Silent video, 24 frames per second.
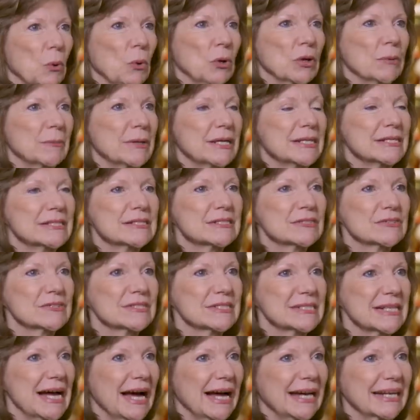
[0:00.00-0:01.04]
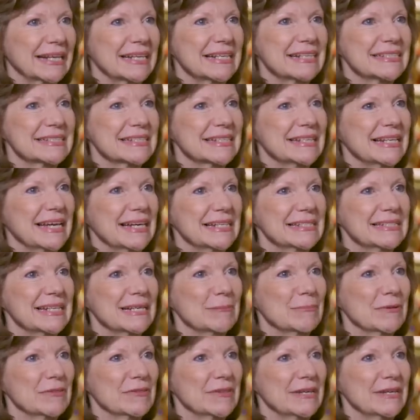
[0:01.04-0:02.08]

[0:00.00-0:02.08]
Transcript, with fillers: ornaments or stockings and that type of